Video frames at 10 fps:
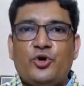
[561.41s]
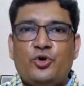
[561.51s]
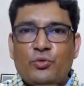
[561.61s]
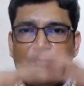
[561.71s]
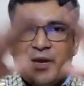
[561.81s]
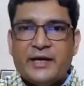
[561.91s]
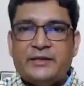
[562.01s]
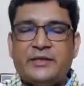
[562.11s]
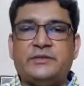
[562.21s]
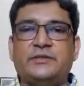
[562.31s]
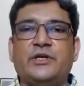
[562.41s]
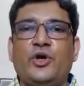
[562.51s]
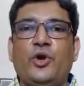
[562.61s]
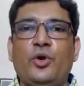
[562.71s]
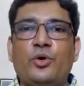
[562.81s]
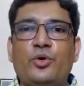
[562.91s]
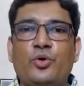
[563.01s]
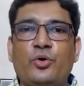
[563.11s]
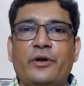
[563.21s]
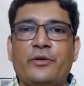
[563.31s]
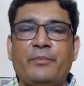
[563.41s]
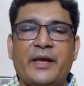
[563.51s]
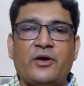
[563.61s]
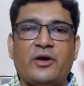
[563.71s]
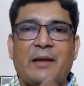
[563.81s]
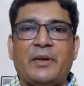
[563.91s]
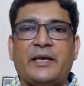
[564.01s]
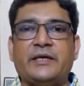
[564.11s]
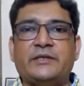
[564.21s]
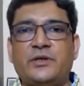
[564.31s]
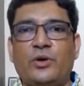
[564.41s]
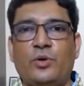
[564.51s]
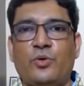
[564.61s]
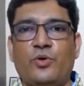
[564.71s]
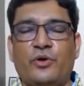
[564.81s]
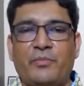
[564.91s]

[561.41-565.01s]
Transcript: to make this look good, make your application look good,